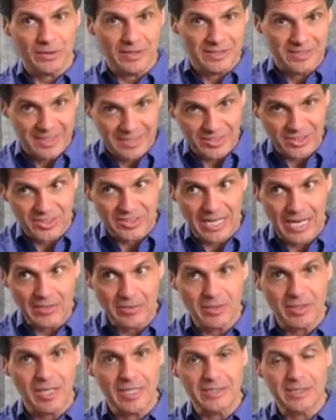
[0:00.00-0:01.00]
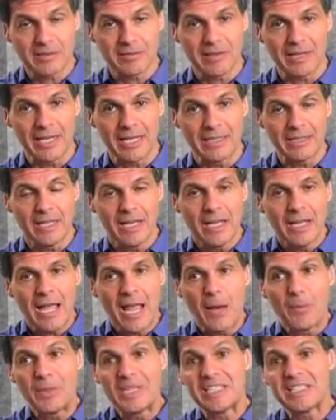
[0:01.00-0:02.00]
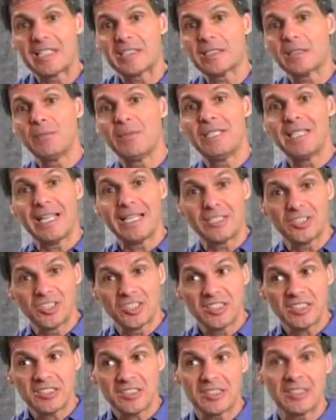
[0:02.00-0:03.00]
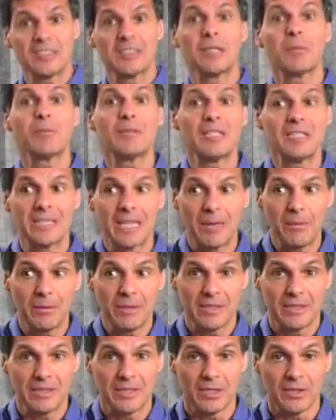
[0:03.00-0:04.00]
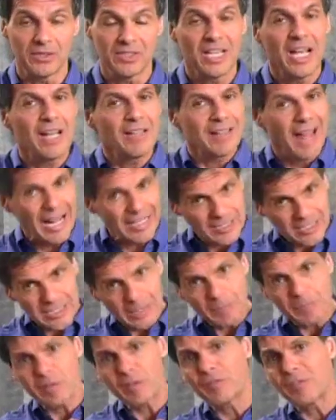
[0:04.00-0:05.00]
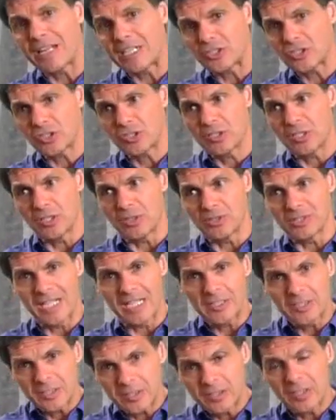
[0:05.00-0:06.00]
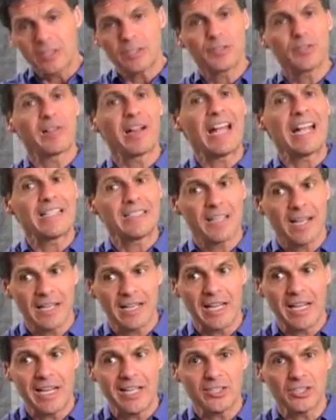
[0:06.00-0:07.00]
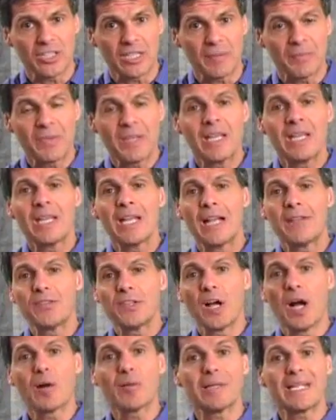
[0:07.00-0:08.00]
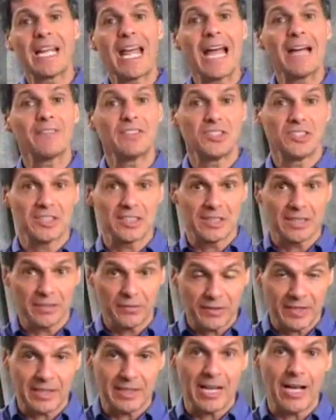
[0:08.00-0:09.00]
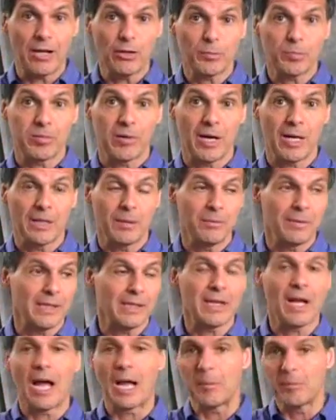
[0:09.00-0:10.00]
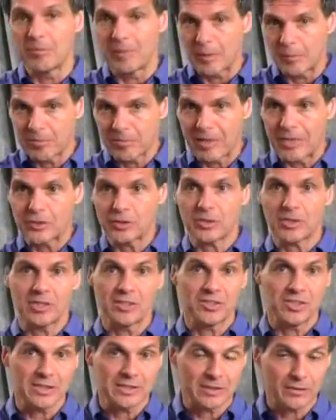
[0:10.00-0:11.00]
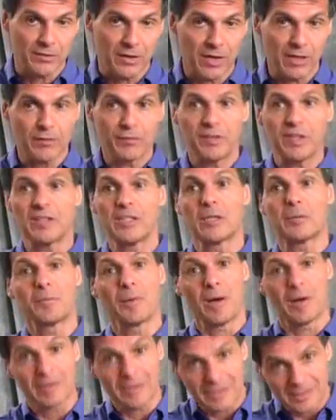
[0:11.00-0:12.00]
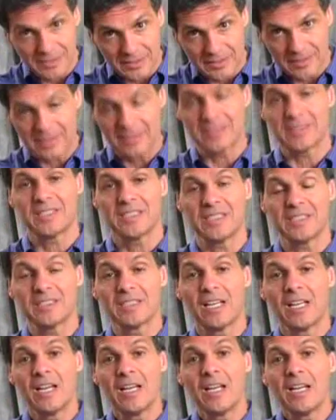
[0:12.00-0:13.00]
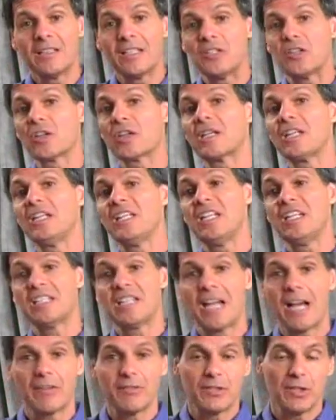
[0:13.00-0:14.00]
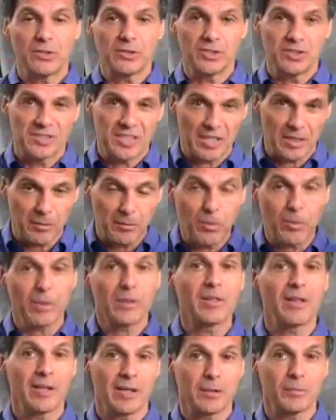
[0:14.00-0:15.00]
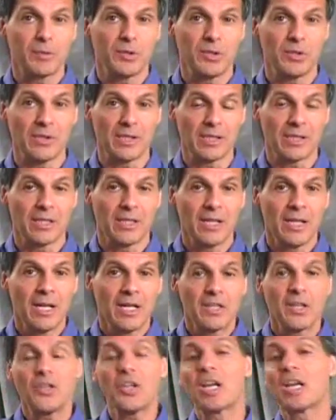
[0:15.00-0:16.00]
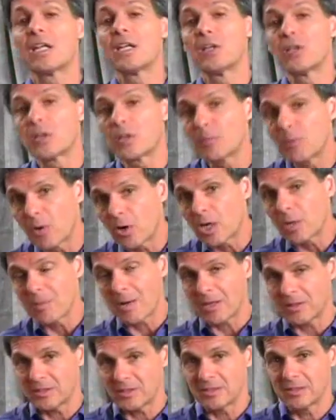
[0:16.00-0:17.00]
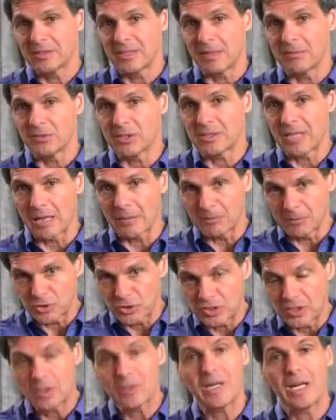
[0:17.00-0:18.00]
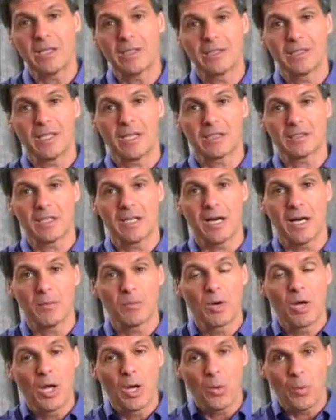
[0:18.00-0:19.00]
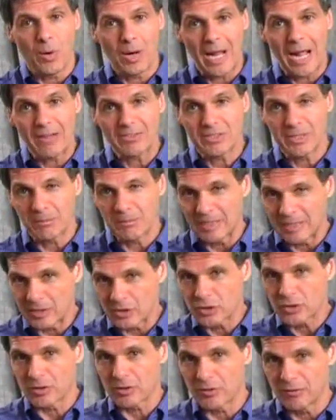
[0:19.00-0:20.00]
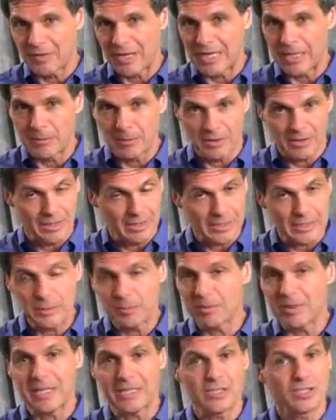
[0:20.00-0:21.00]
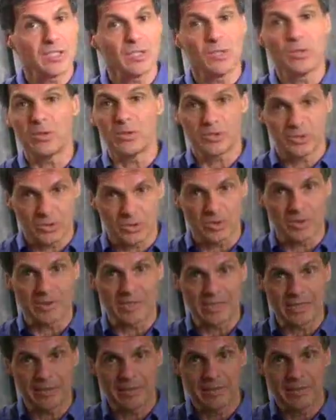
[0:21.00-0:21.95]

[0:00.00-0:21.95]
It's at a standardized grade. And when you get to be age 60, simply double the dose. That's the prevention dose. That's the dose for anti-aging. If you already have a significant health problem like high blood pressure, congestive heart failure, Parkinson's disease, then you're going to need to have doses that are more therapeutic. Now, you can learn more about this subject at MeschinoHealth.com, where I have some literature available that explains the whole story.